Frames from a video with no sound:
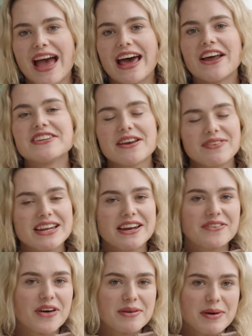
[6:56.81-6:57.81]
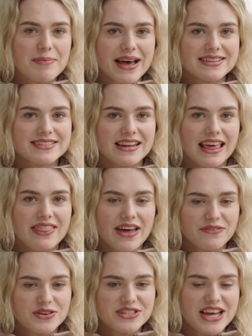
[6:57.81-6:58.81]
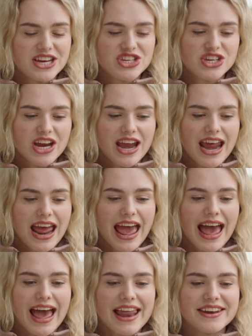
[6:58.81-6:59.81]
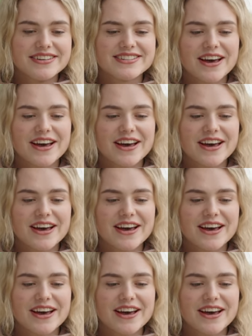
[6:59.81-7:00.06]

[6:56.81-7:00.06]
And I definitely didn't ride my best in that footage. And